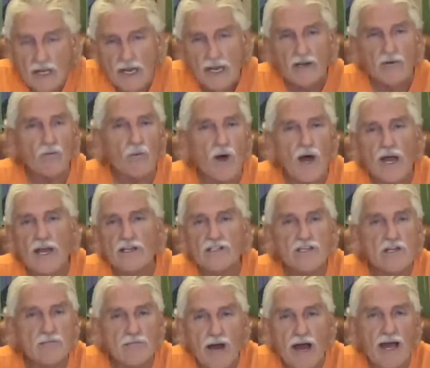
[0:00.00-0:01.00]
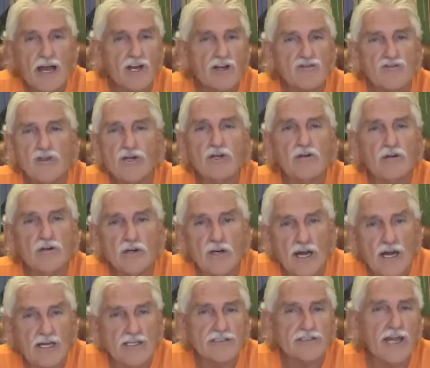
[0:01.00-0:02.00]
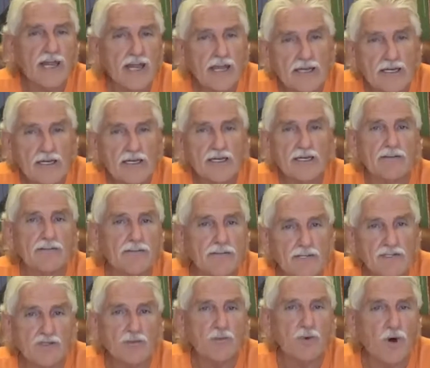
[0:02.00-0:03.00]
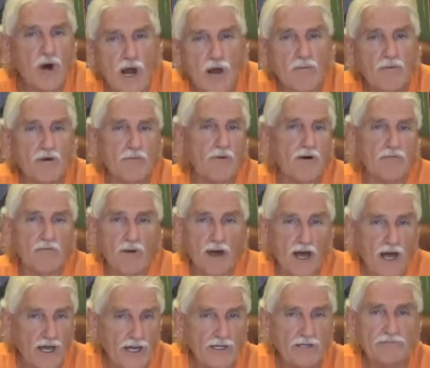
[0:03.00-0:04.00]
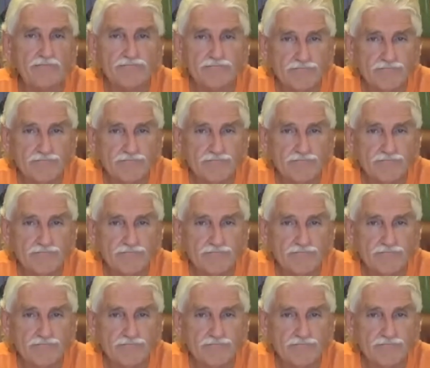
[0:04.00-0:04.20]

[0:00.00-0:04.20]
And why isn't my adrenal glands handling this problem of mine?